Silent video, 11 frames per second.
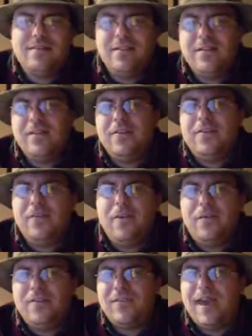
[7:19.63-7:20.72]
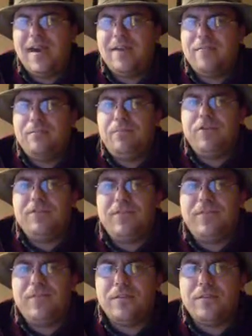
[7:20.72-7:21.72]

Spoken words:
kind of pushing for